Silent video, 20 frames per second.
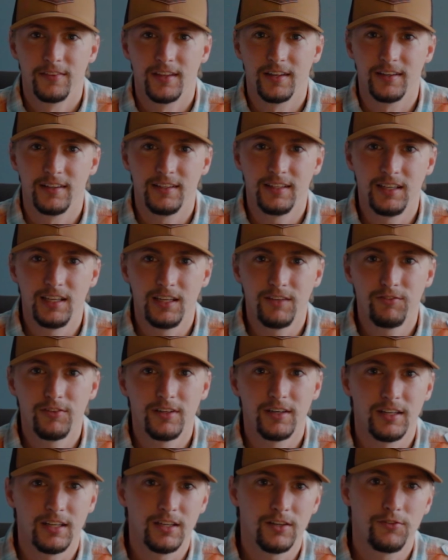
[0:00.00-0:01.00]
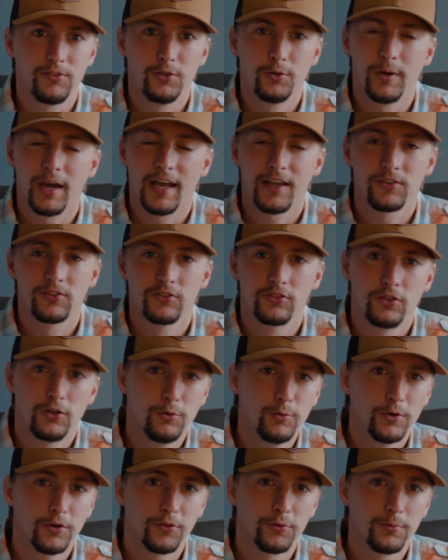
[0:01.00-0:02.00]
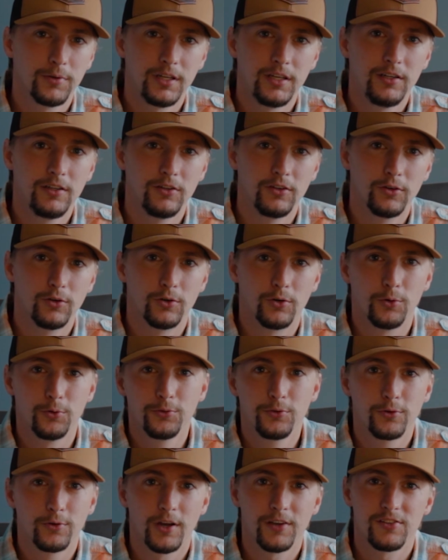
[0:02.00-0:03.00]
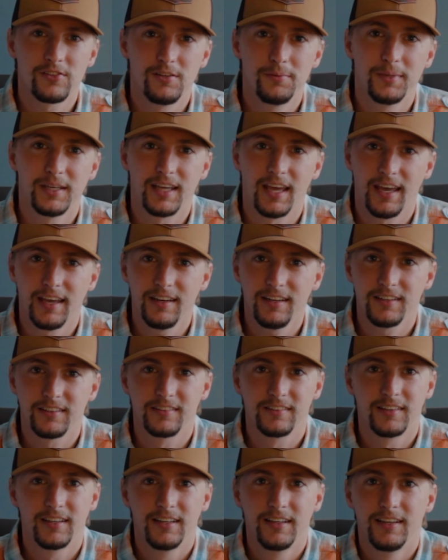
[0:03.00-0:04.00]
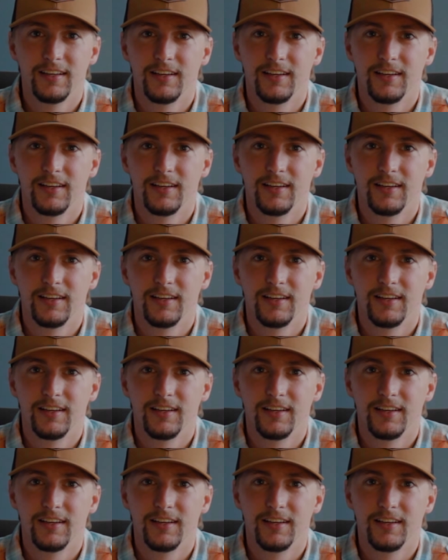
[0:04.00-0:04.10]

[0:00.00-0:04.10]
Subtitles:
that even if you ask 2 or 3 old crusty mechanics,